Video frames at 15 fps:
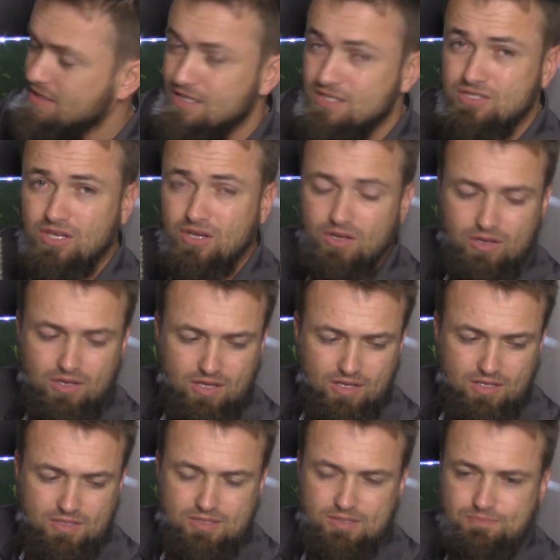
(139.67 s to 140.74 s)
So
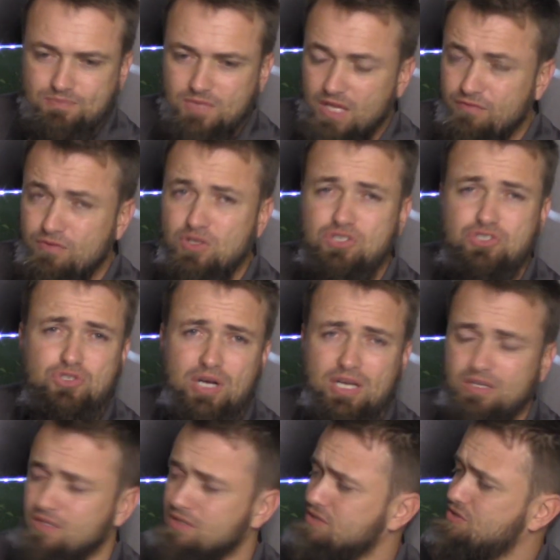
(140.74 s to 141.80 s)
if you
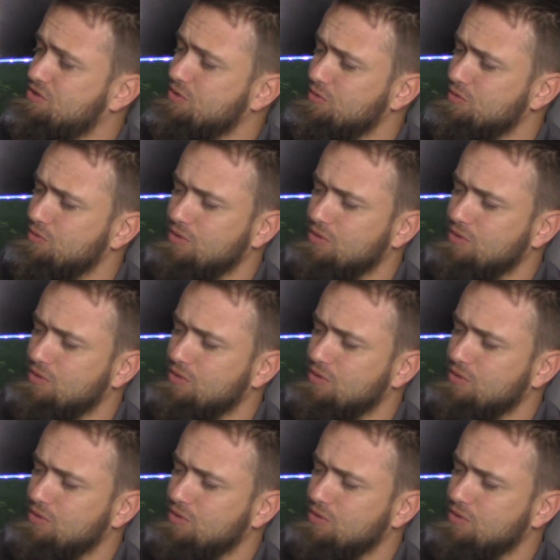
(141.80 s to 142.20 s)
struggle to